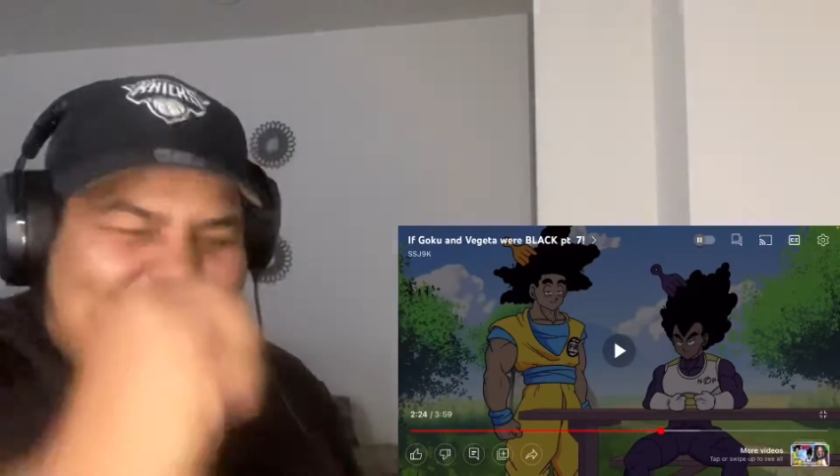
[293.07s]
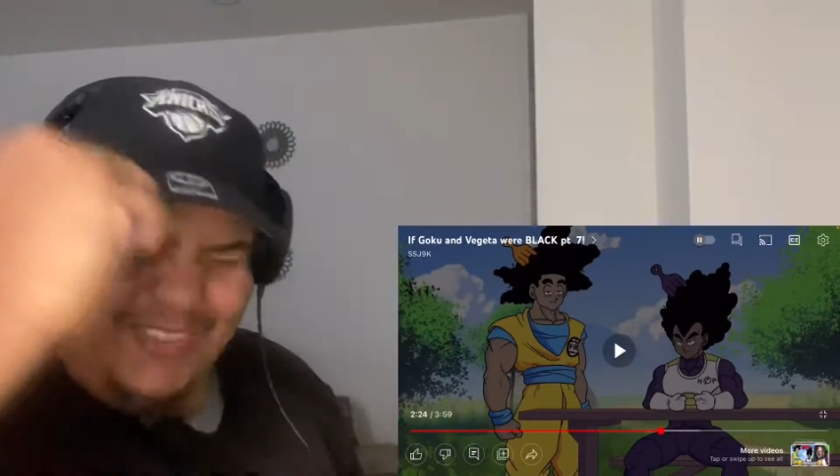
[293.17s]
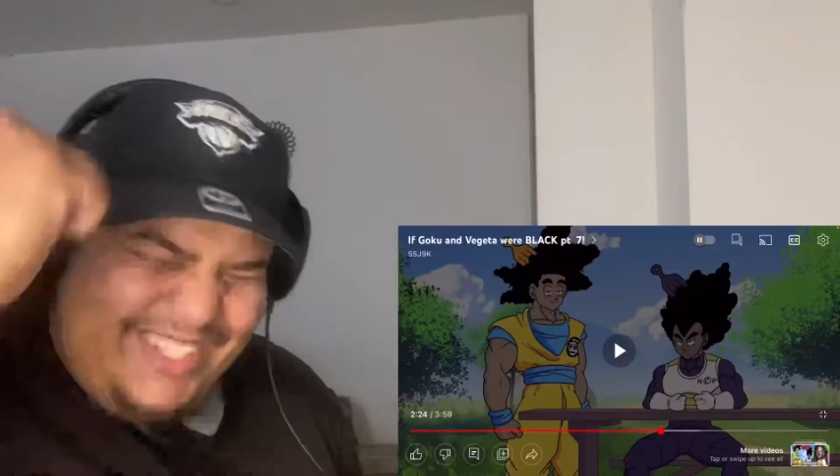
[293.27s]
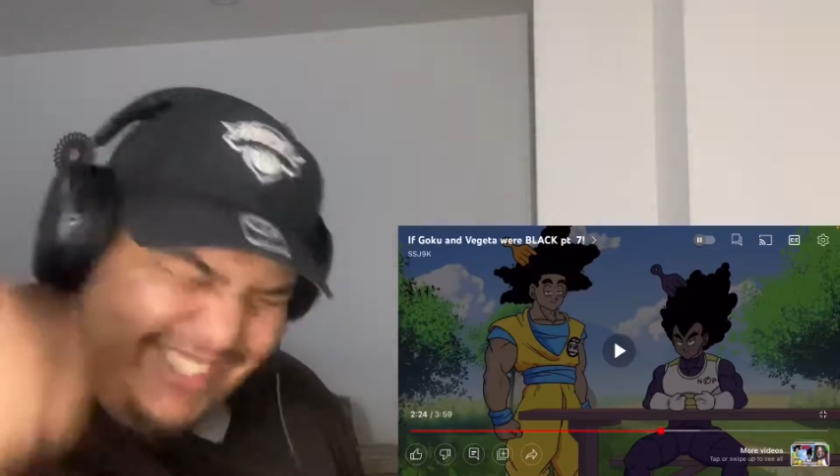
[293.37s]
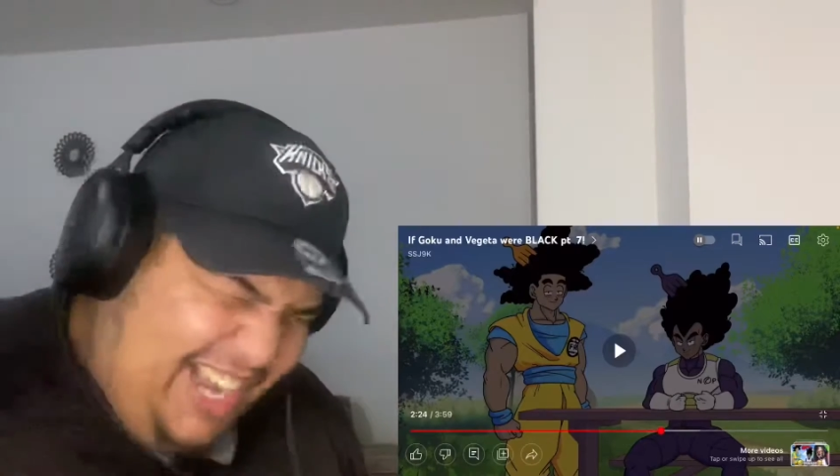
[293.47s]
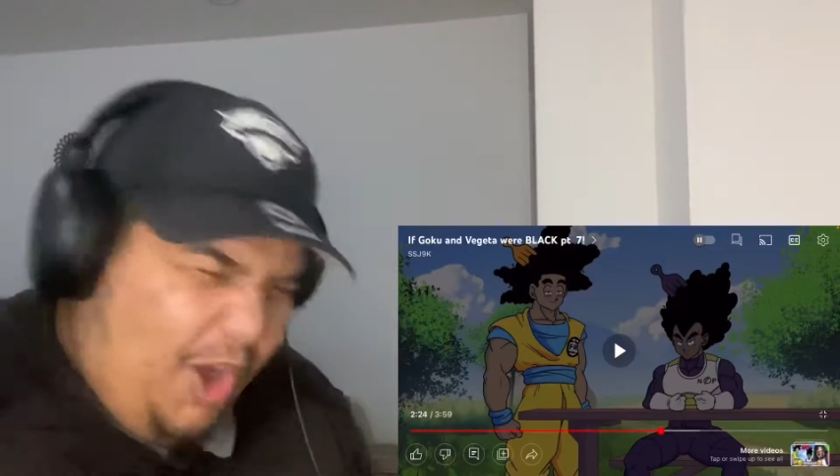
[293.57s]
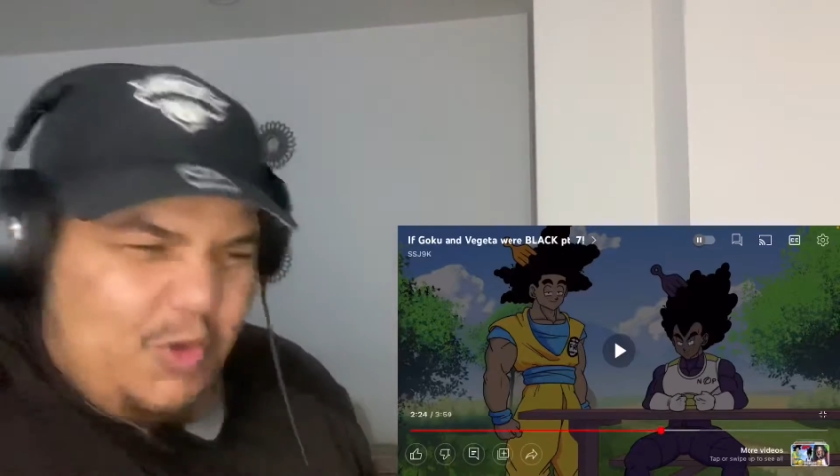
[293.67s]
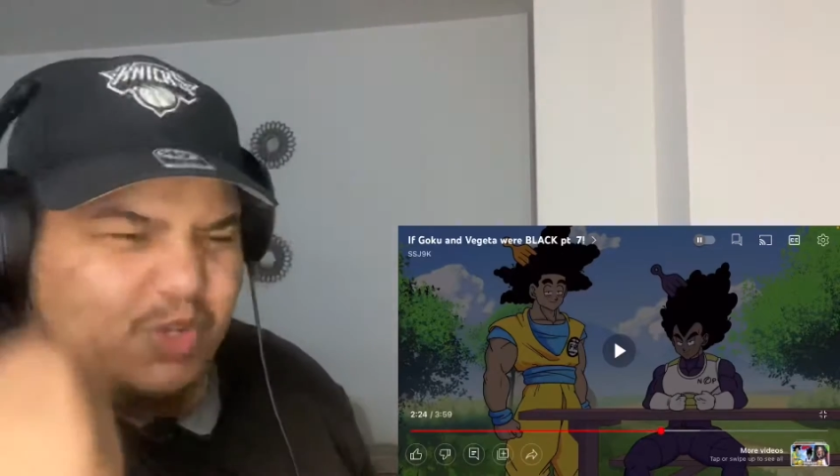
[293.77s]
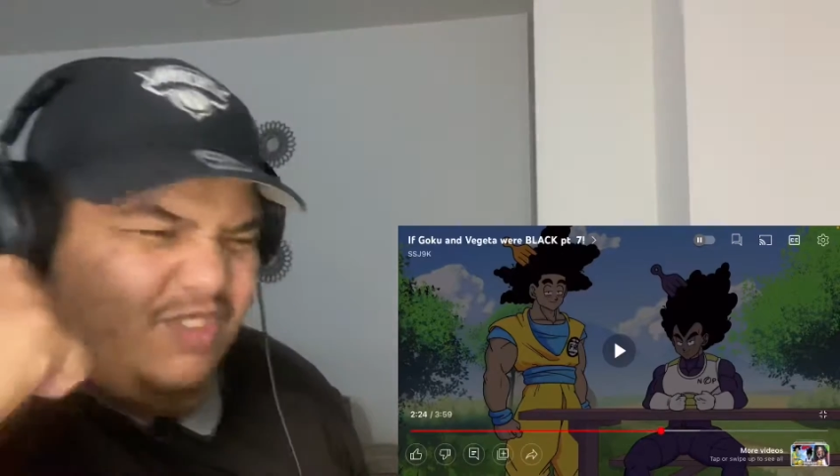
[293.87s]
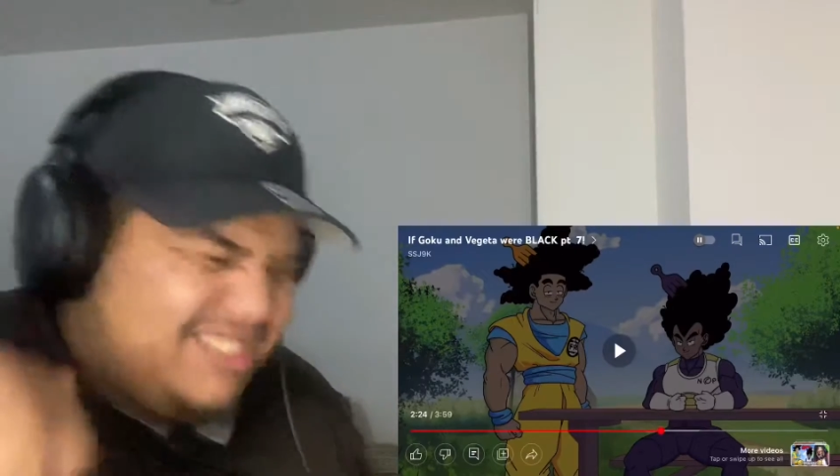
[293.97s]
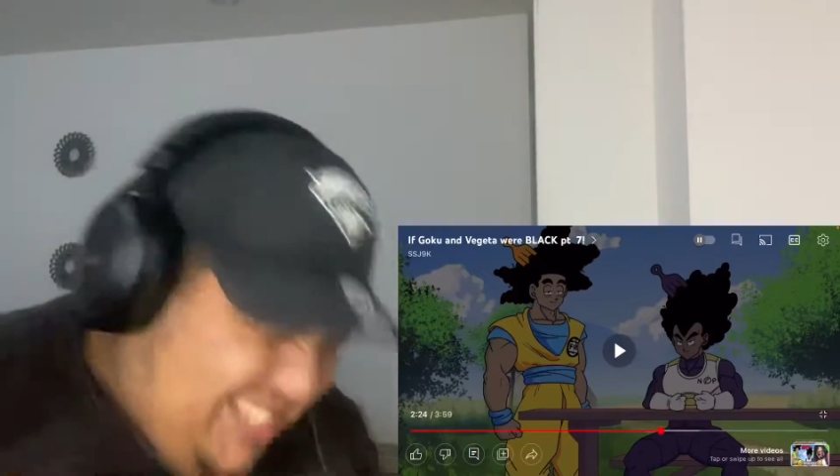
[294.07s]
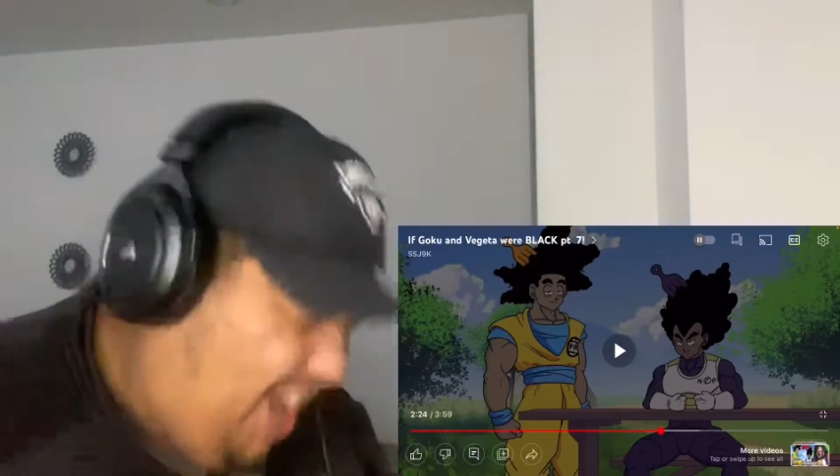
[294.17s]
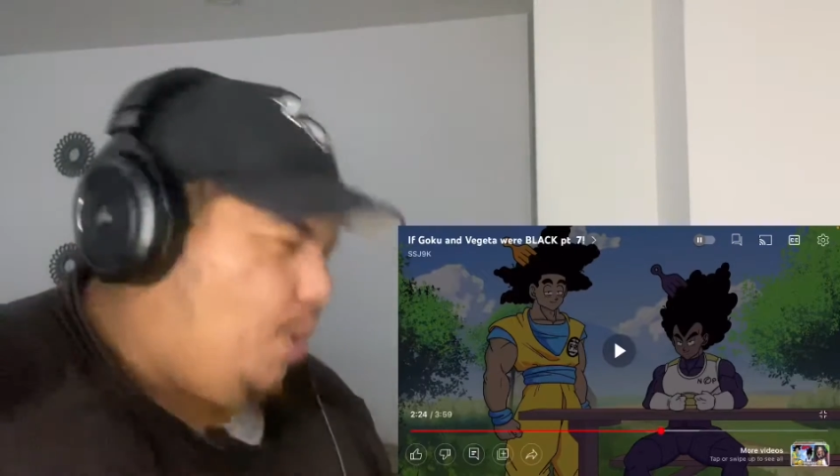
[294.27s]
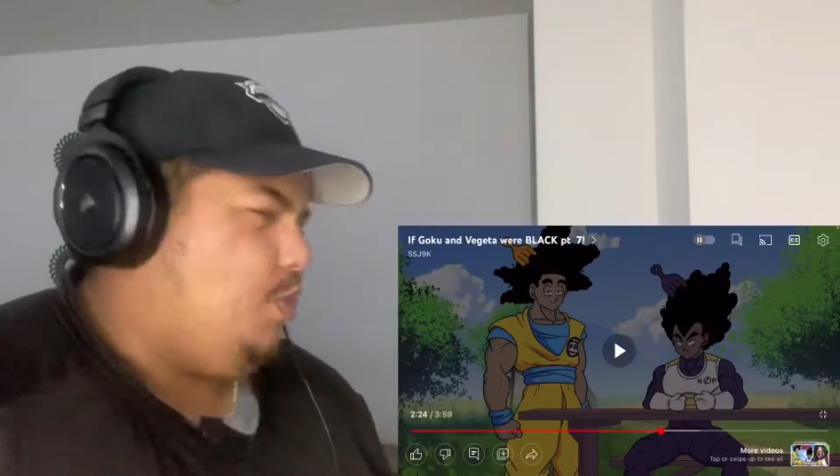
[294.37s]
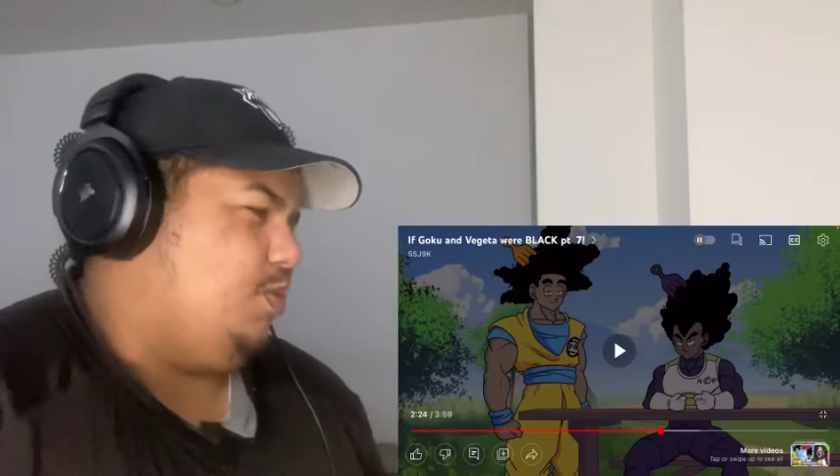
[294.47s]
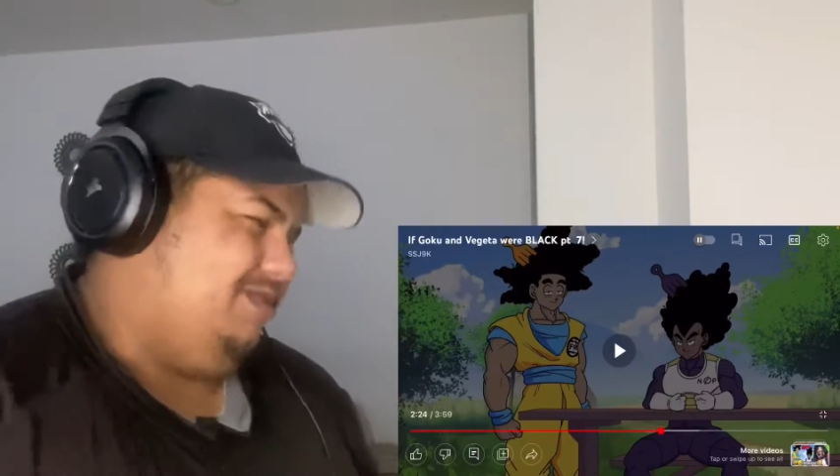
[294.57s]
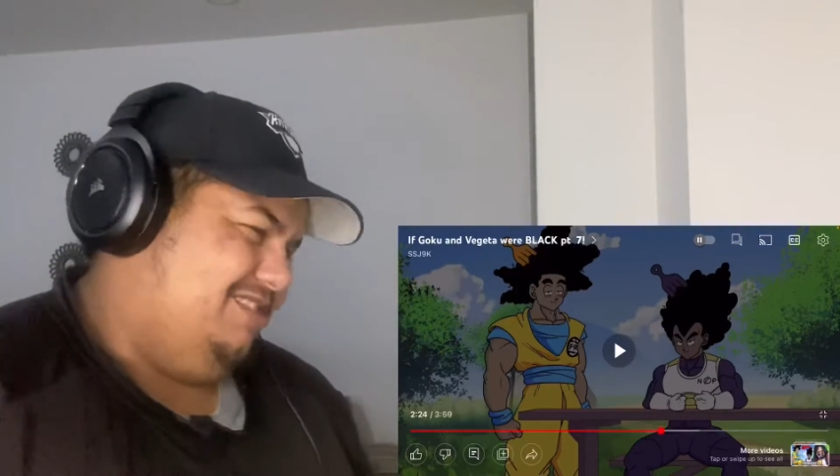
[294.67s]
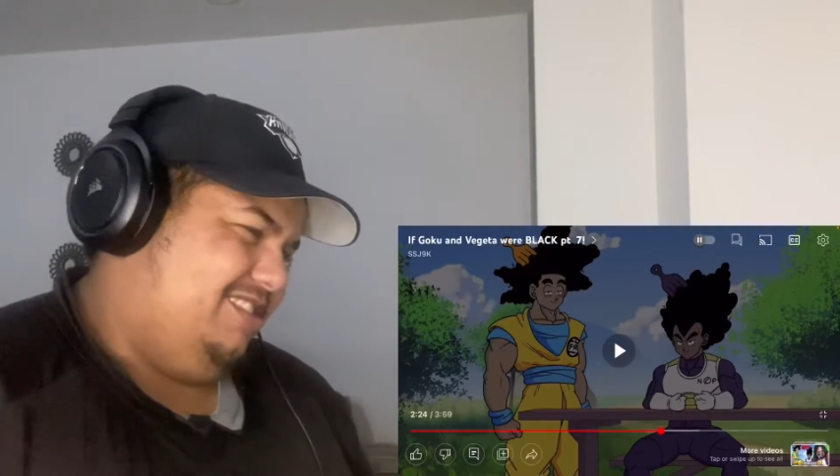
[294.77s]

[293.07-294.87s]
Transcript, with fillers: if you know, you know.